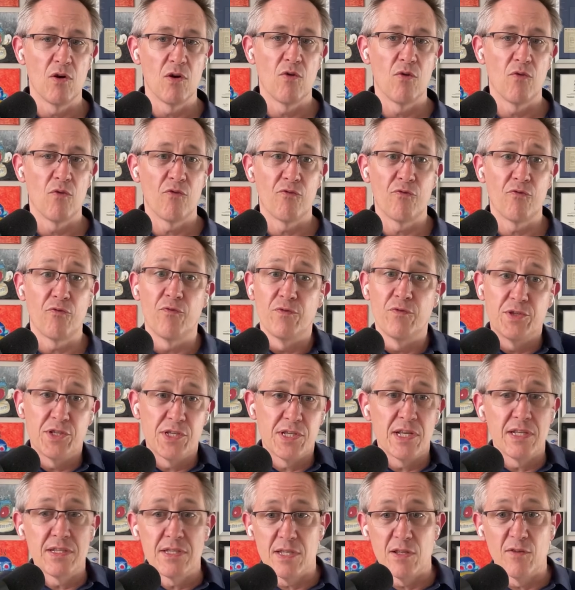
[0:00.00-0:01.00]

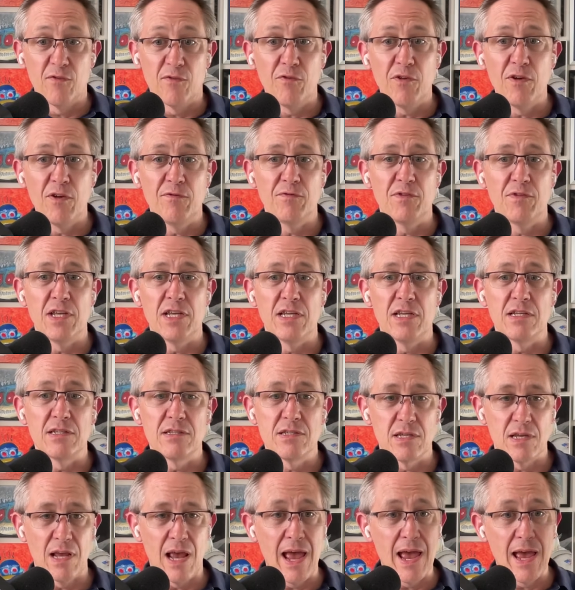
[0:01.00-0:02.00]
since the
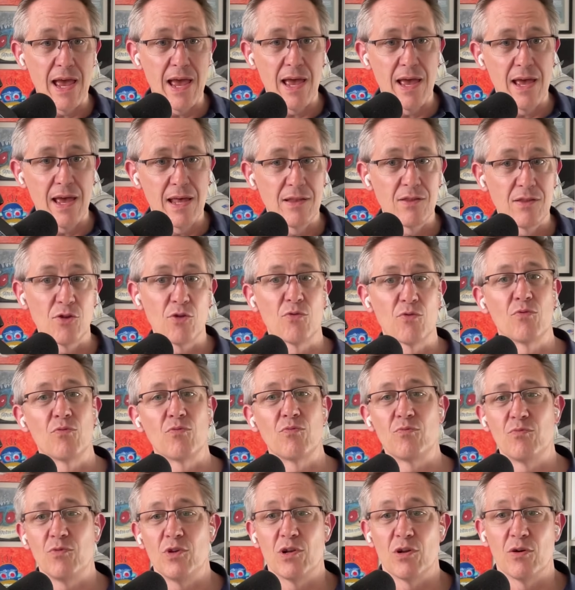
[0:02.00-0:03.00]
50s, and
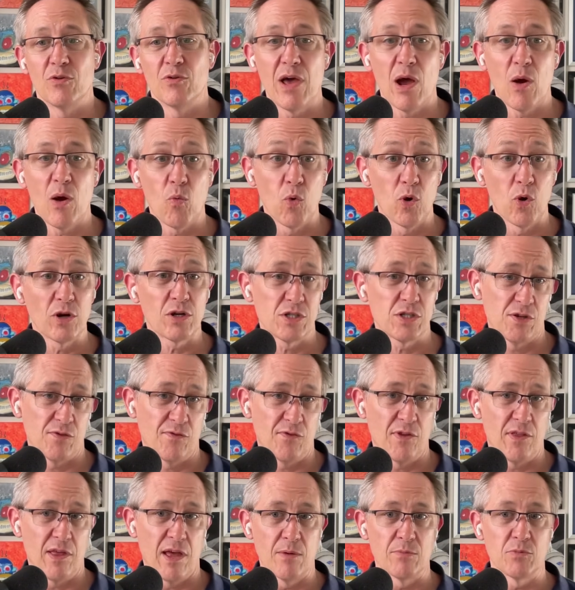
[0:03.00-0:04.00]
that works
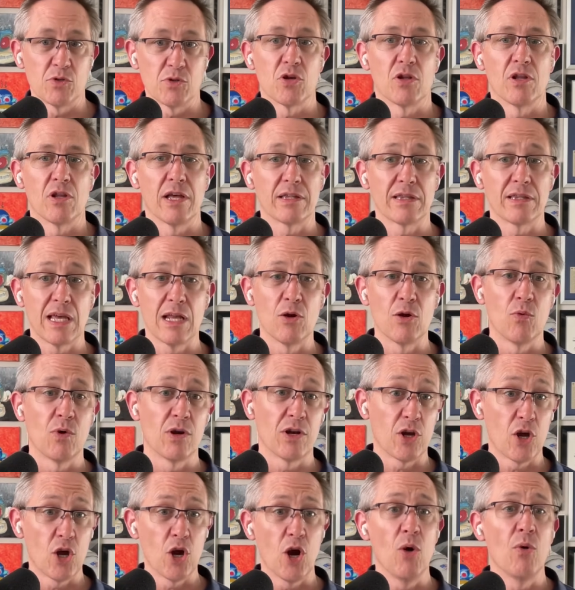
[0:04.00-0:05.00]
for them. So like they don't want
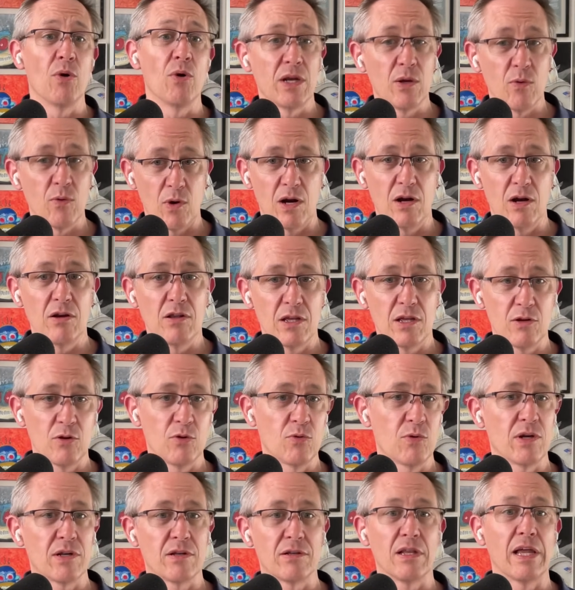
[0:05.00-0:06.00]
to go anywhere. They don't
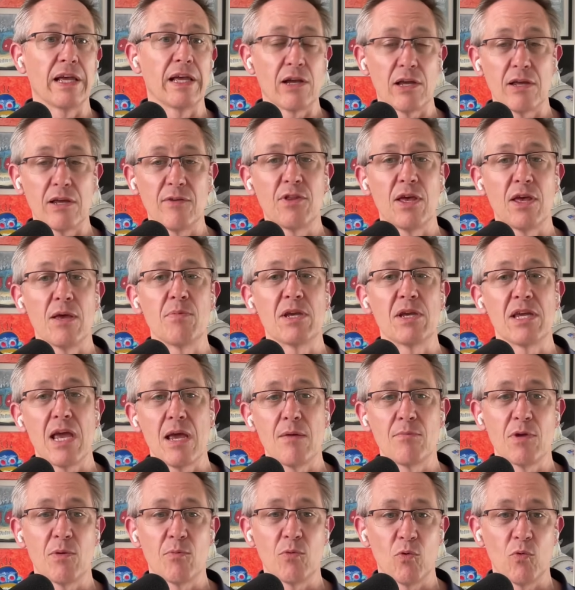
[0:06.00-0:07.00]
want to, like, if they
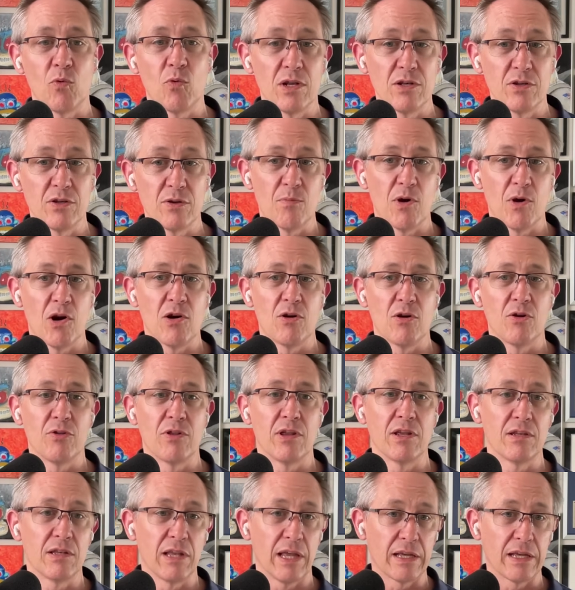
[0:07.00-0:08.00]
became number 1 tomorrow,
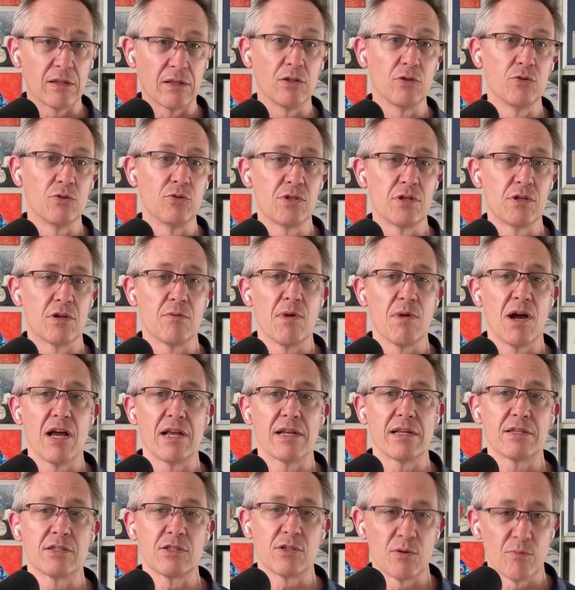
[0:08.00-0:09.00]
they'd like lose their
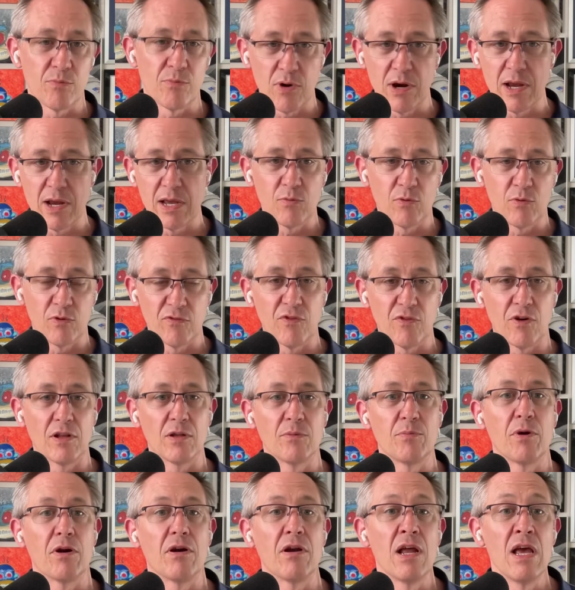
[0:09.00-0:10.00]
mind because their brand would fall
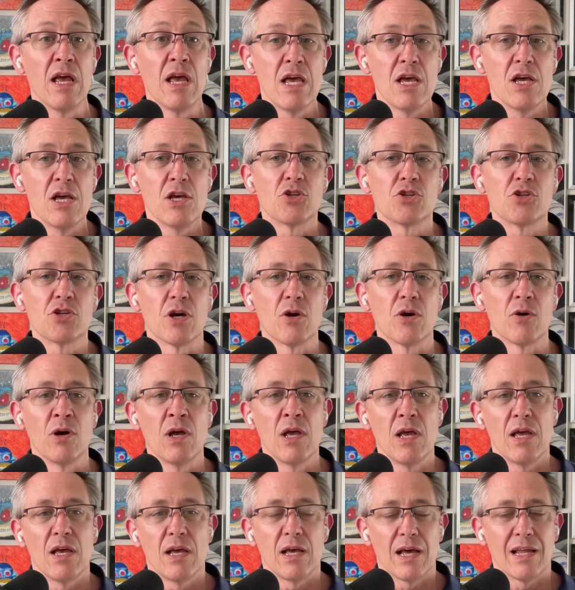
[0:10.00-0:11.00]
apart. So
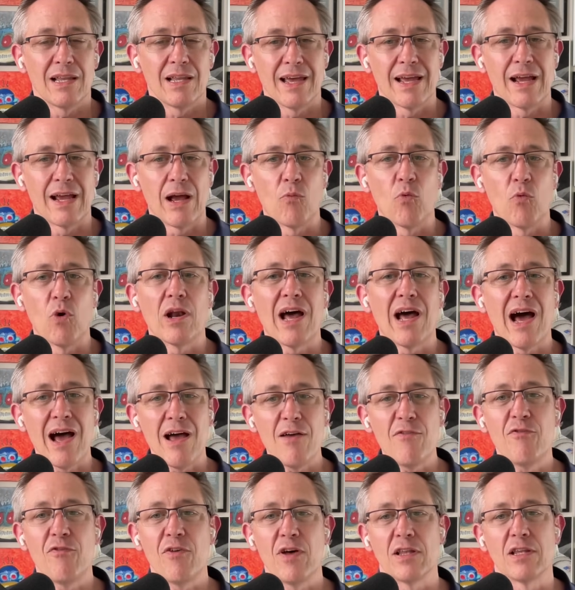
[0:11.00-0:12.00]
like what
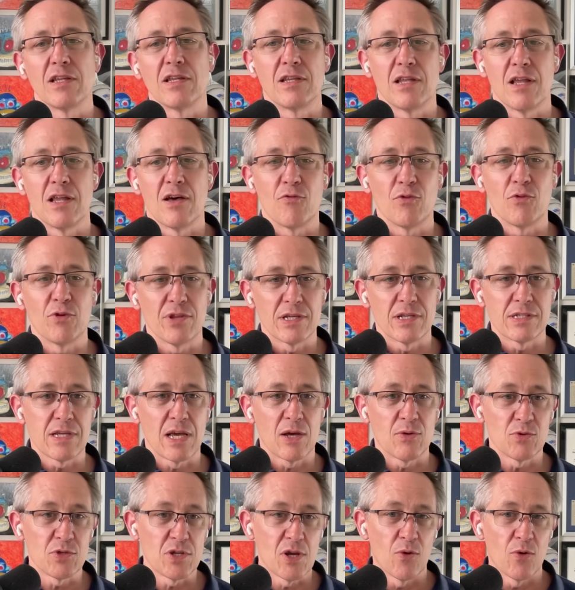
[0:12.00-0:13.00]
I fell in love with as
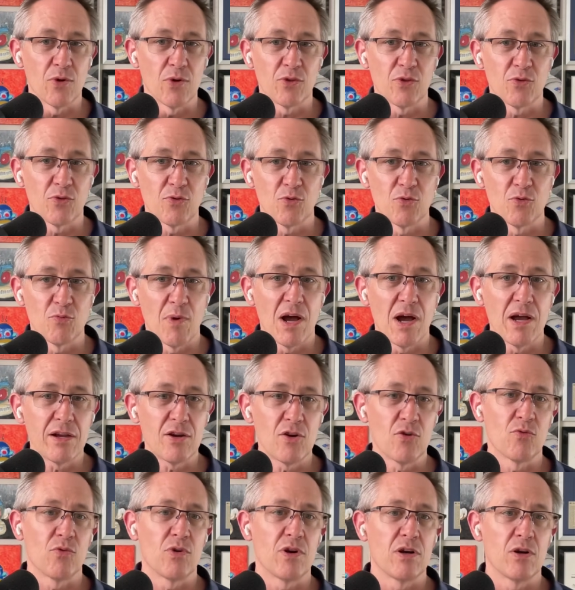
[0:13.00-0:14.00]
I was going through my
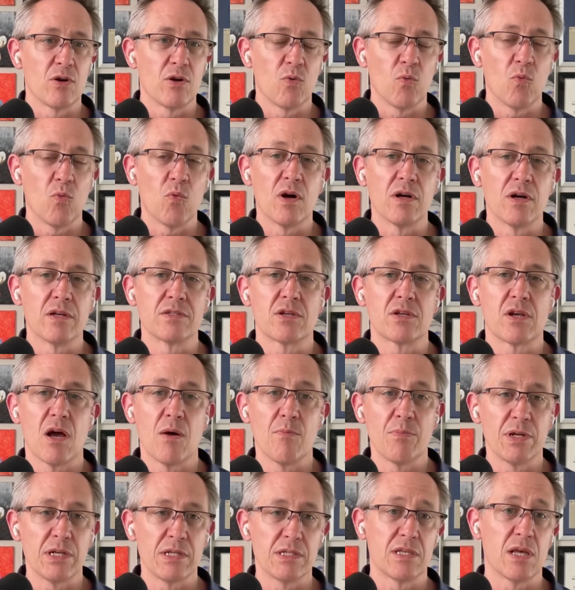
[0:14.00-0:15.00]
career was
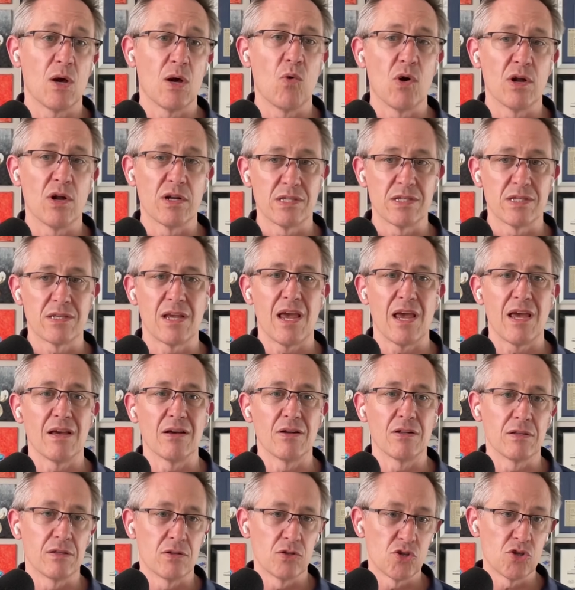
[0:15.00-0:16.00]
companies that want to
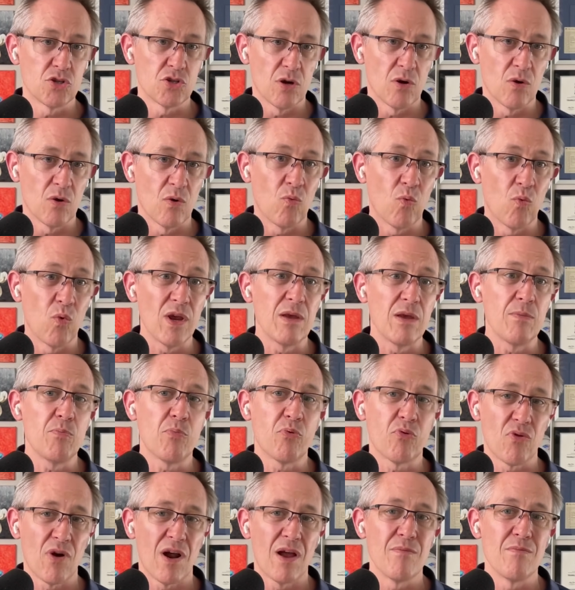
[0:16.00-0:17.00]
scale. So we
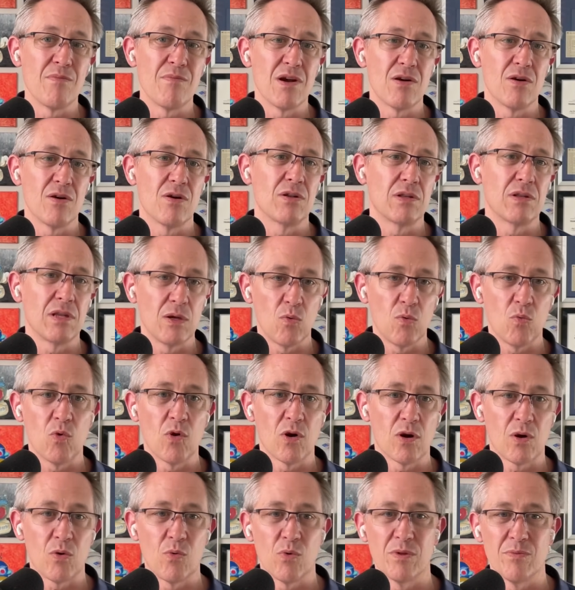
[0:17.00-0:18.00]
primarily
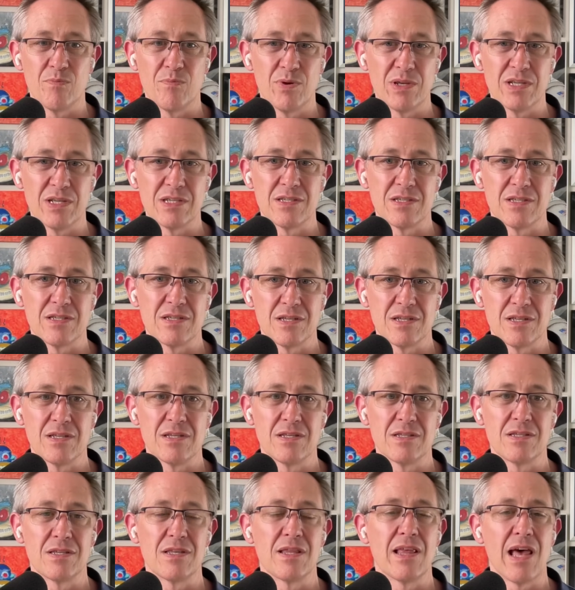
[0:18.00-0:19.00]
work with
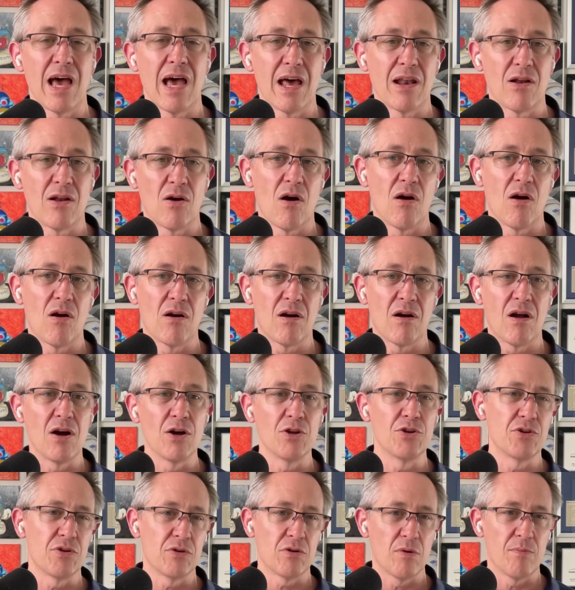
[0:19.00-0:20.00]
businesses that are
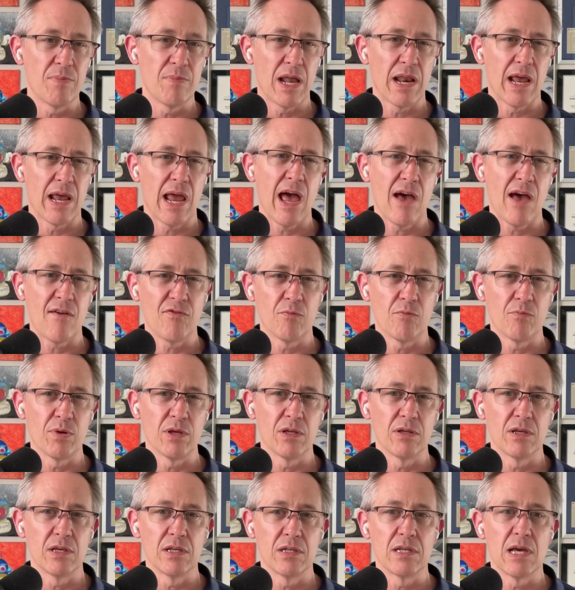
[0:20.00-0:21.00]
under about $500
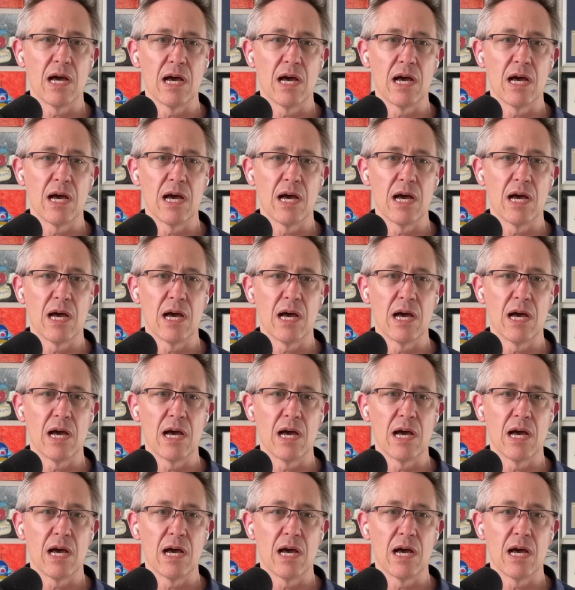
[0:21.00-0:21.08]
million